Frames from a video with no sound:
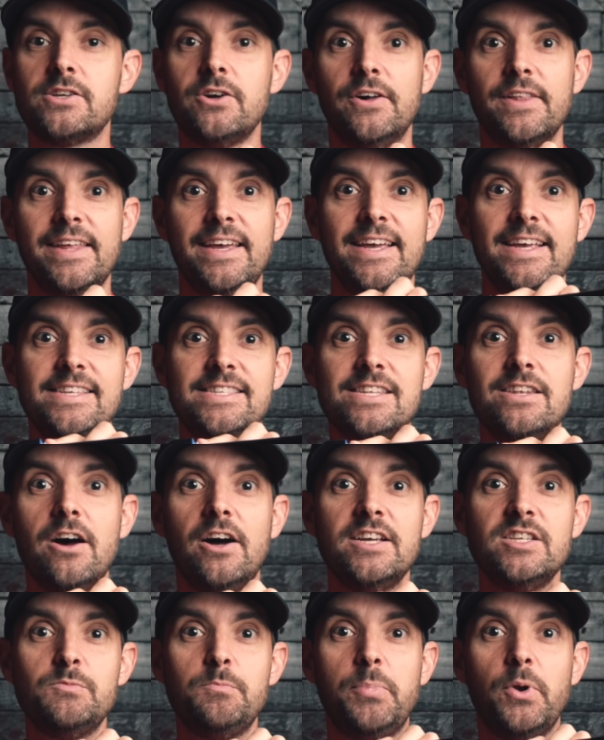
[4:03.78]
got these
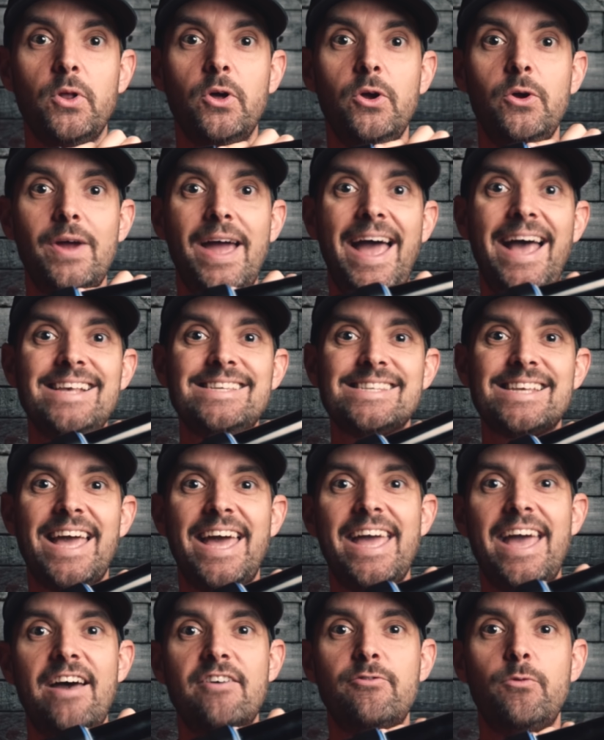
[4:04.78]
nice blue
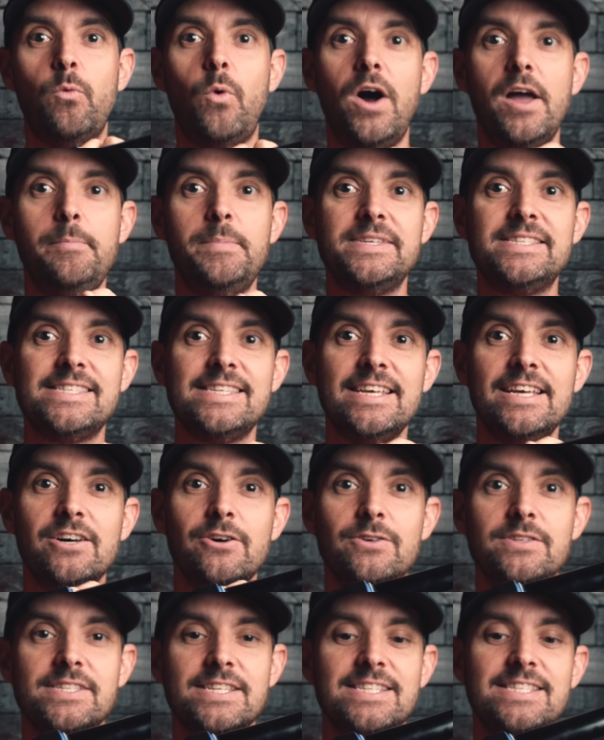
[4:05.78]
SKF wiper
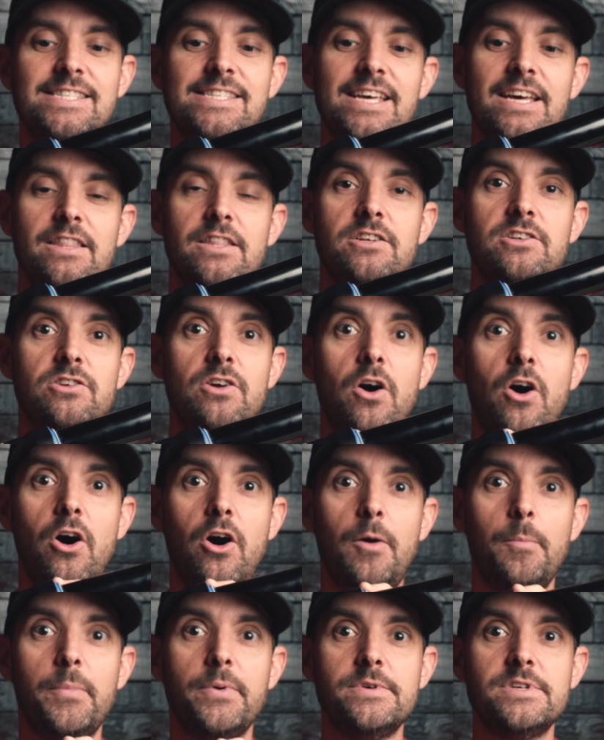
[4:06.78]
seals that sit at the
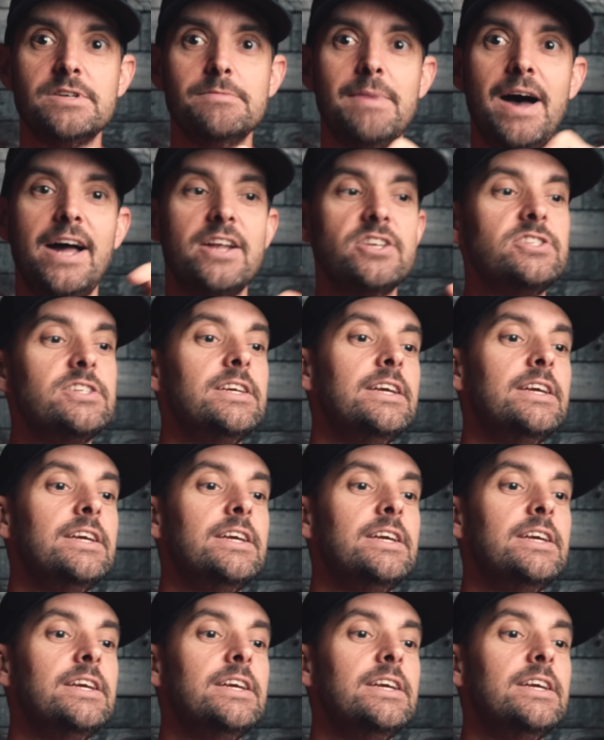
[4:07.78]
top to match